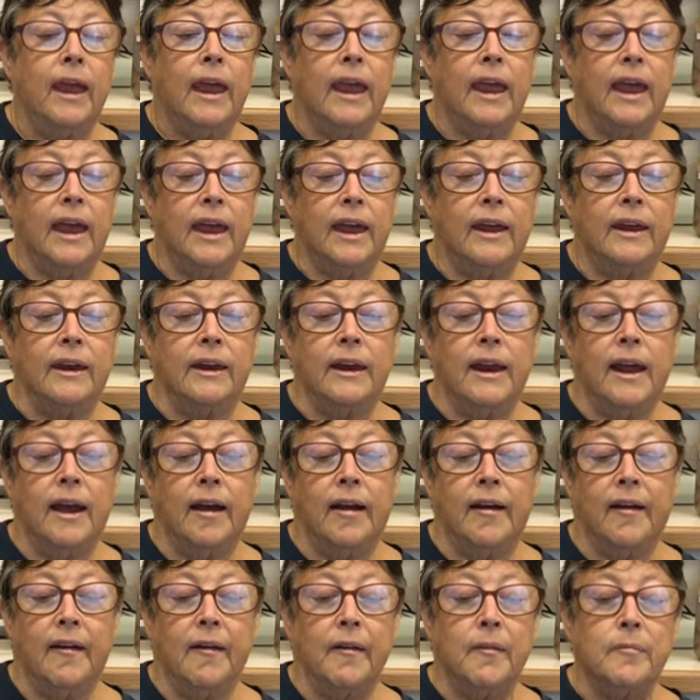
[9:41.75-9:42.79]
in
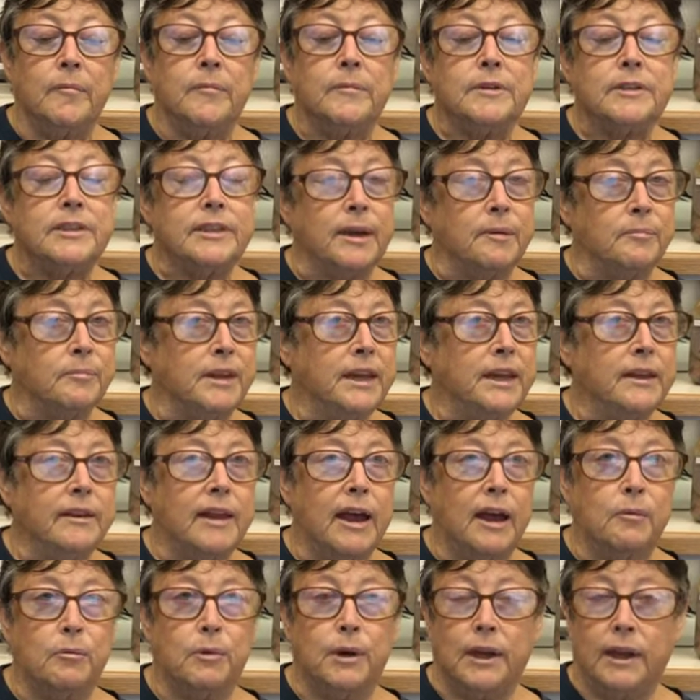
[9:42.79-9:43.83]
um, something
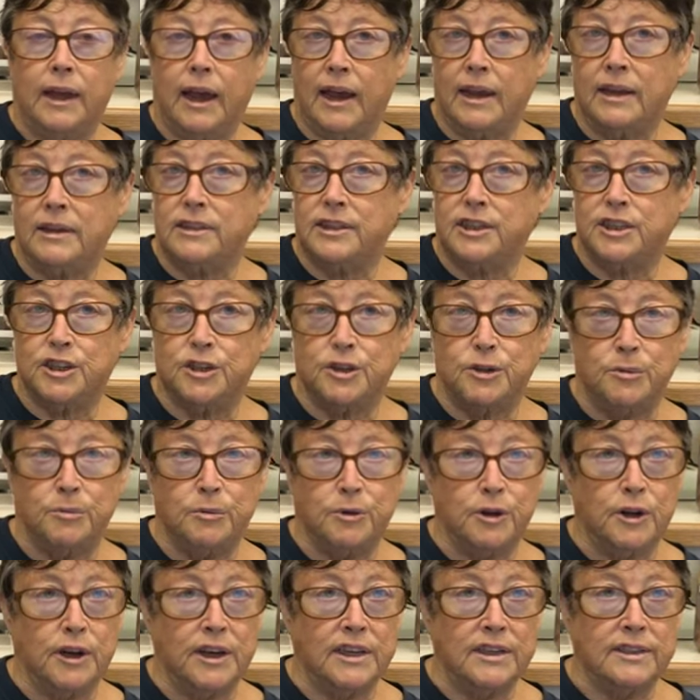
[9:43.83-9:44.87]
that relates to
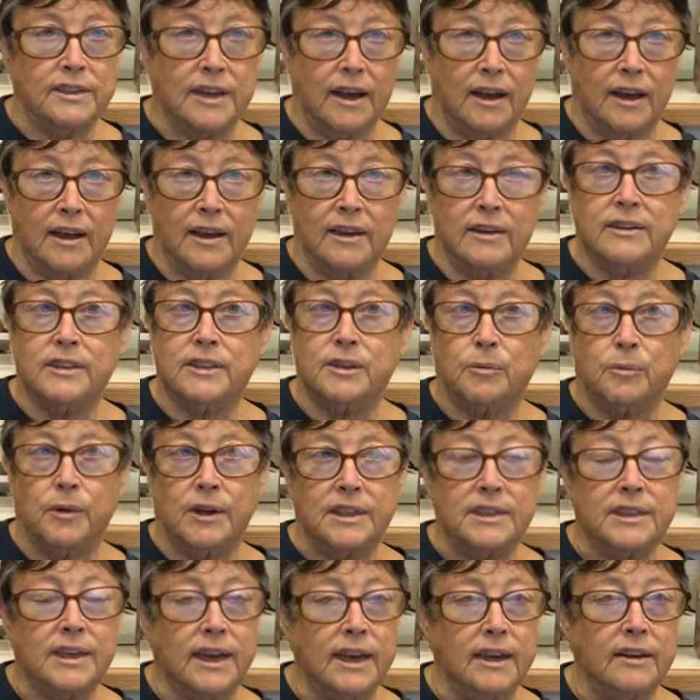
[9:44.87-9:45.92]
marine science.
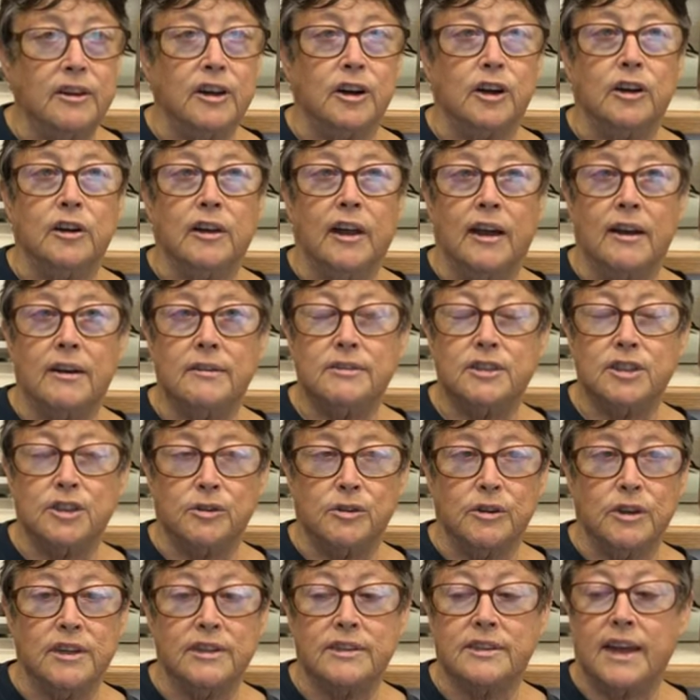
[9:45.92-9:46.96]
Once again, there are a lot of
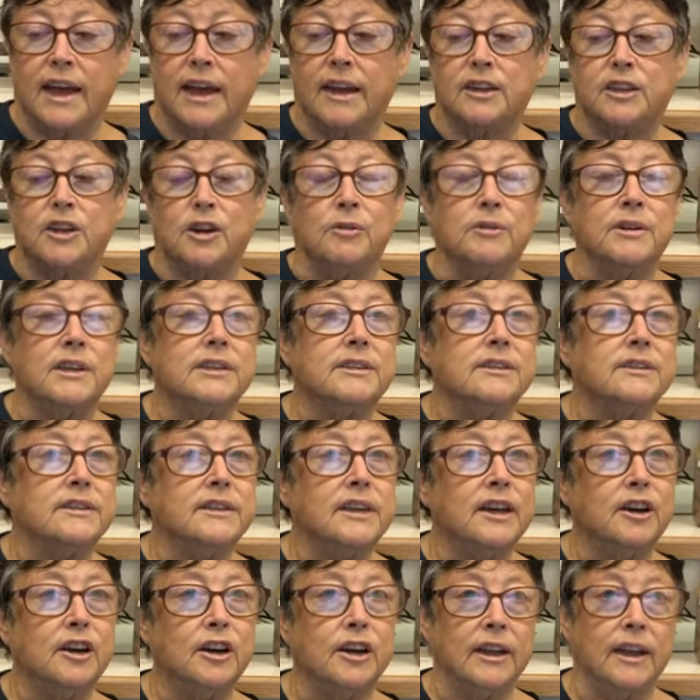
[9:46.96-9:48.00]
schools that don't
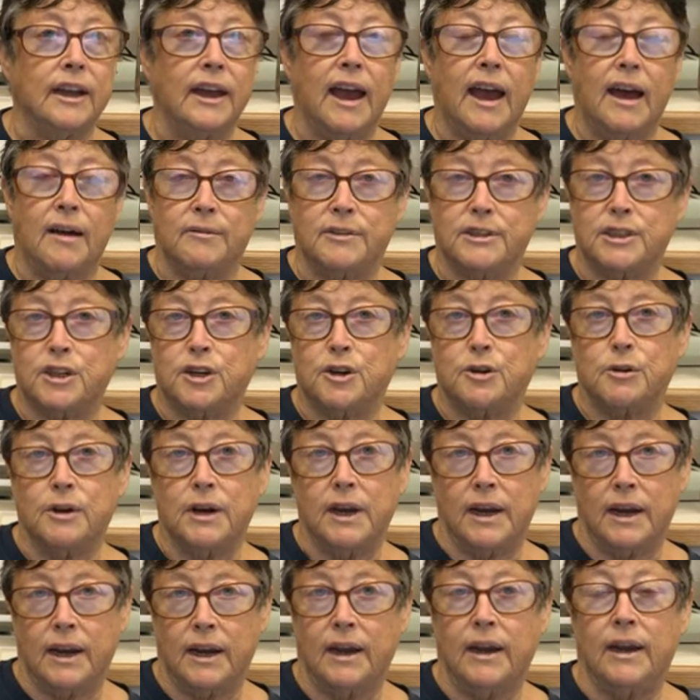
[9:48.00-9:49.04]
necessarily have a
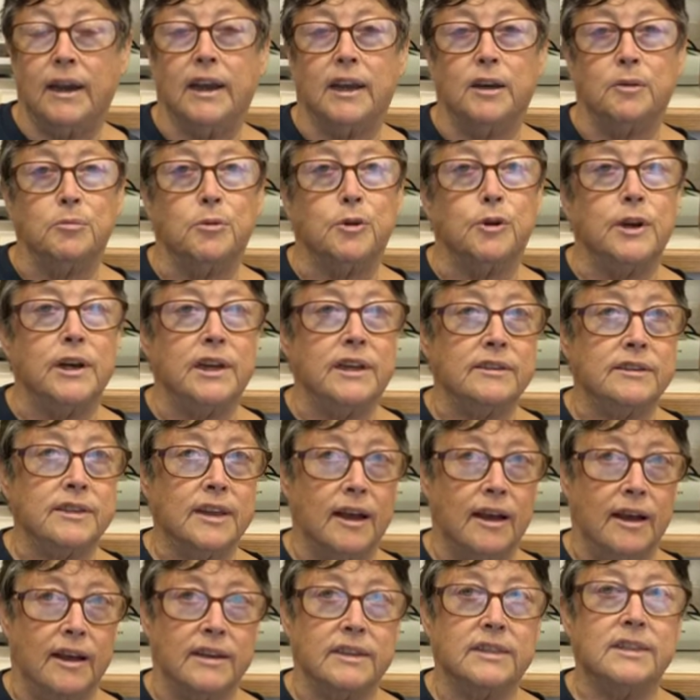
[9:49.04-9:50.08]
degree in marine
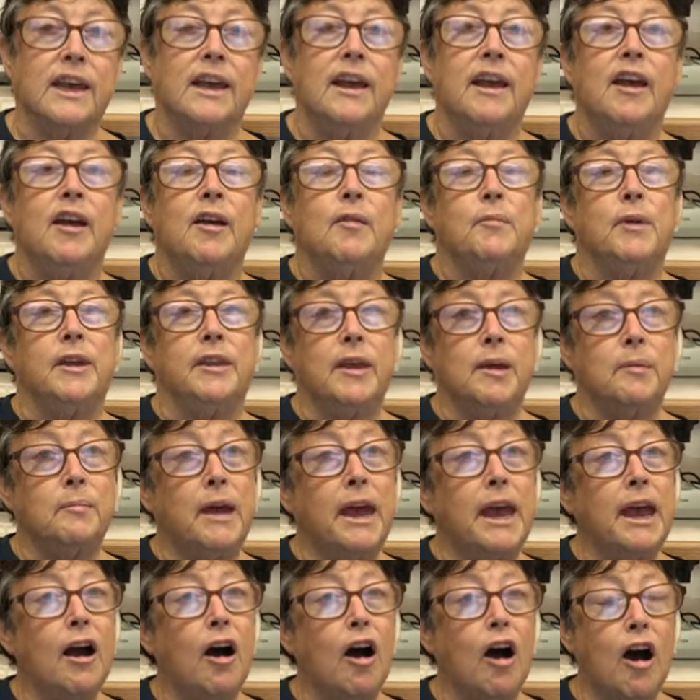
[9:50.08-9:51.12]
science, but they
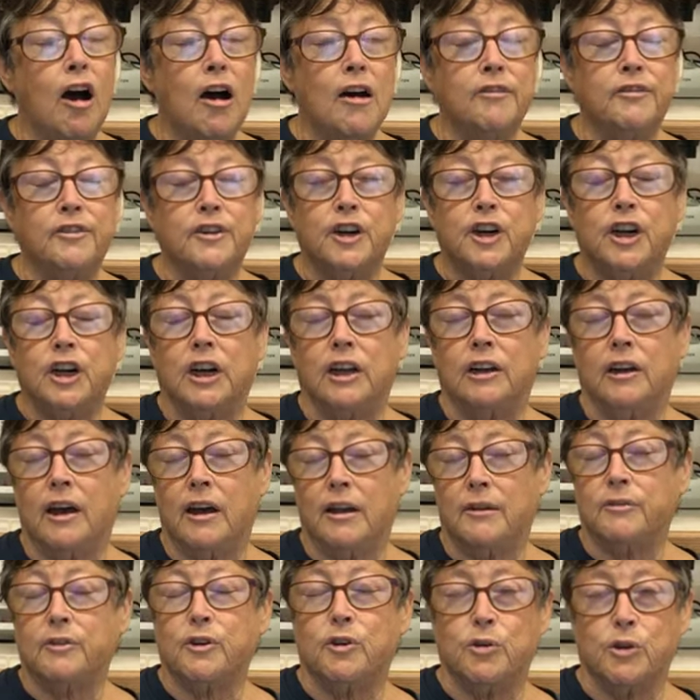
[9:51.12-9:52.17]
may offer a
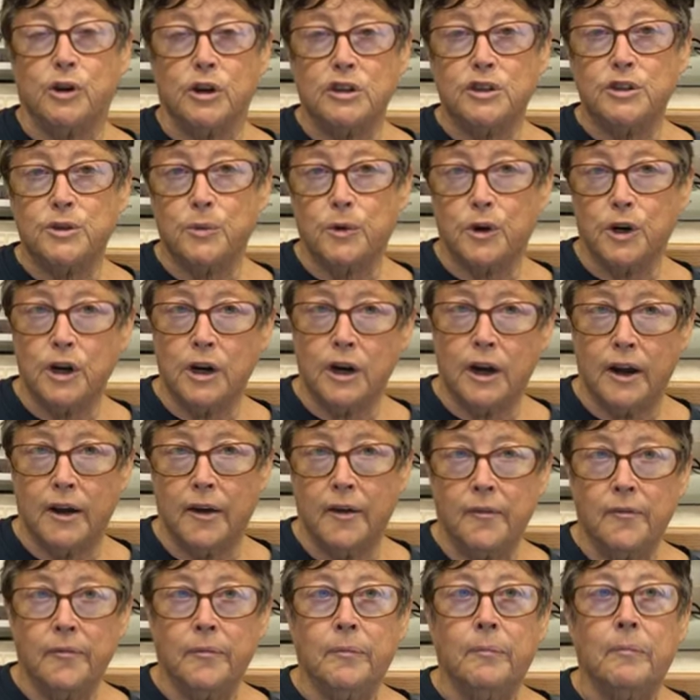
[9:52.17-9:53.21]
lot of coursework
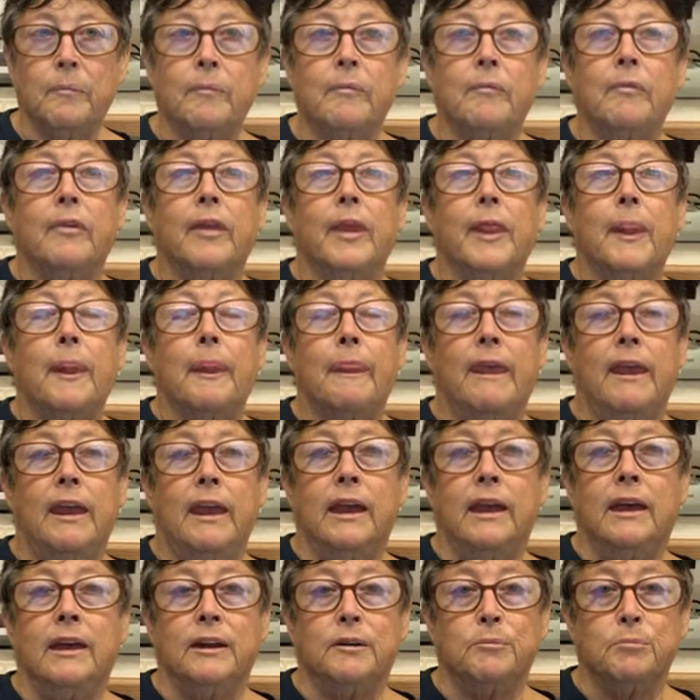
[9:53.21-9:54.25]

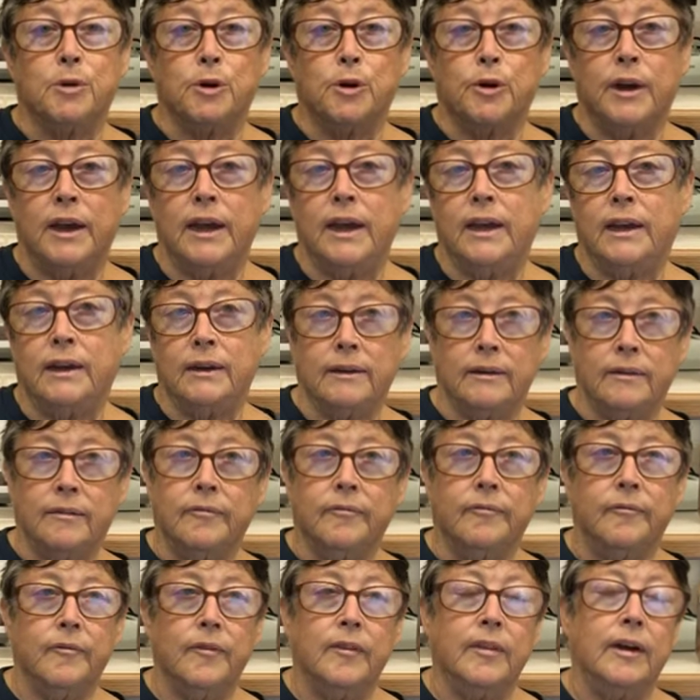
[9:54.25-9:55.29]
in marine
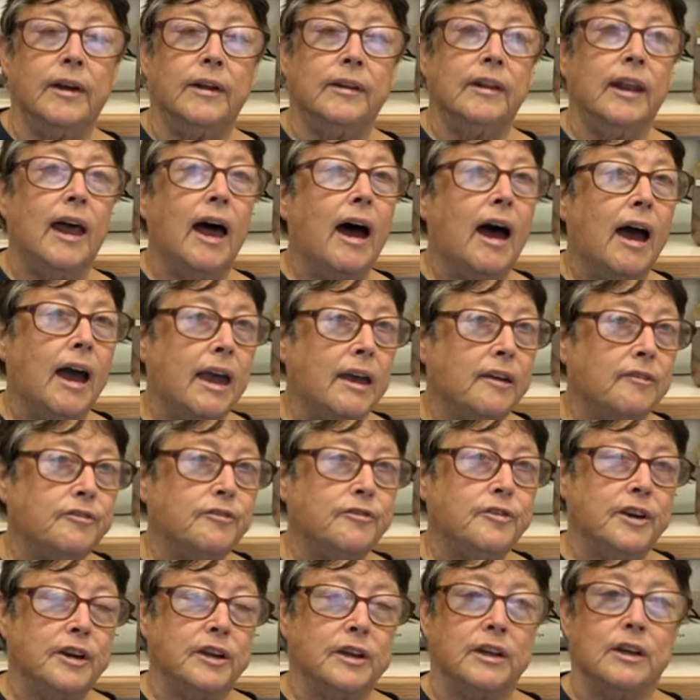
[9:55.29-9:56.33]
life
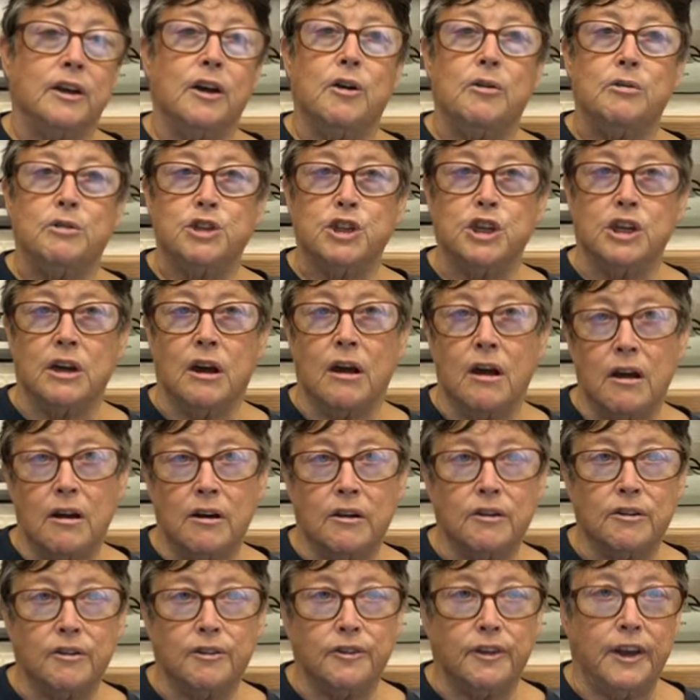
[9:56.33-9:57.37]
and
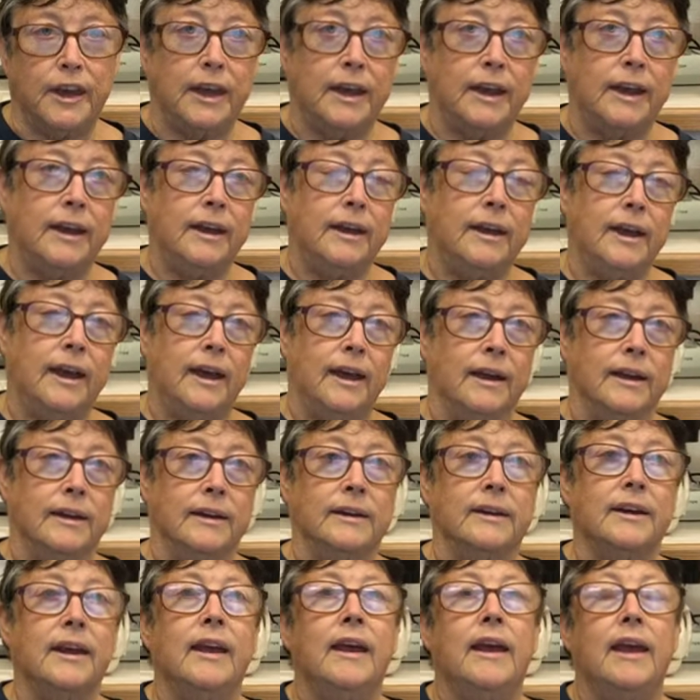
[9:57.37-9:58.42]
oceanography and
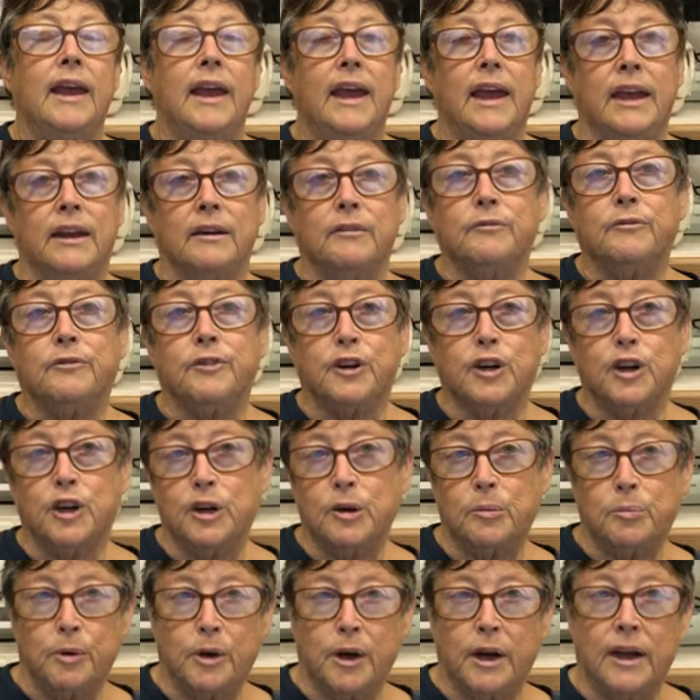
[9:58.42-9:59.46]

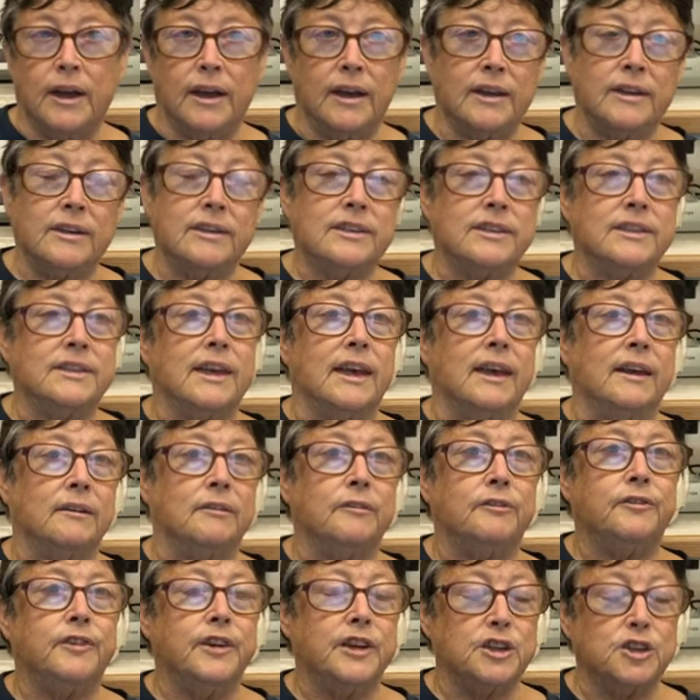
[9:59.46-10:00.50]
invertebrates and
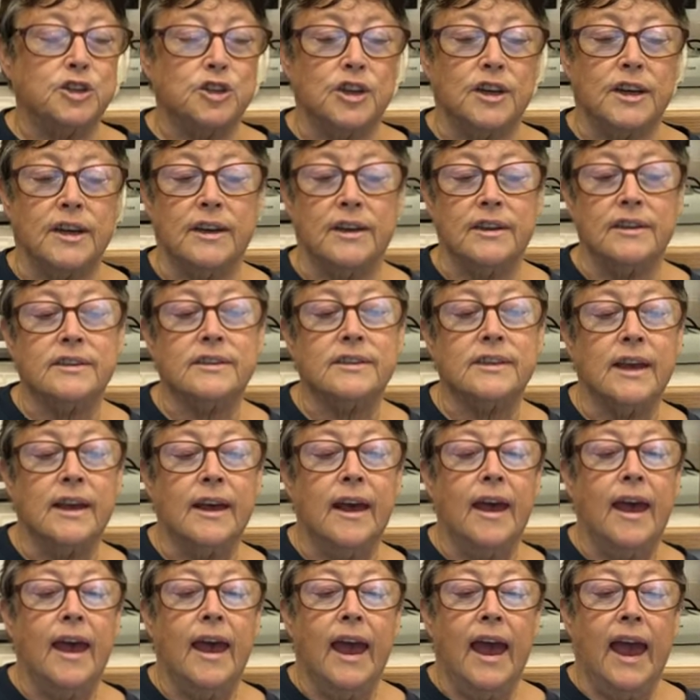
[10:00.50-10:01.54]
fishes.
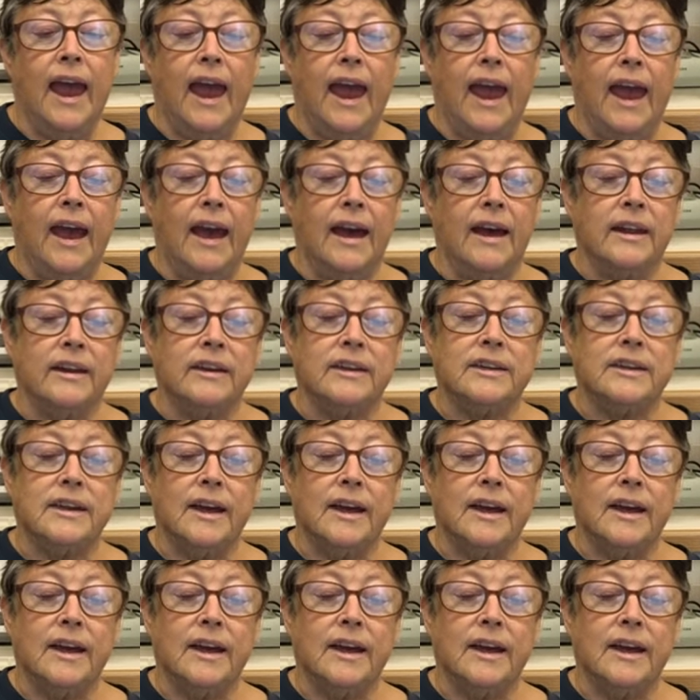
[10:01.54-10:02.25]
And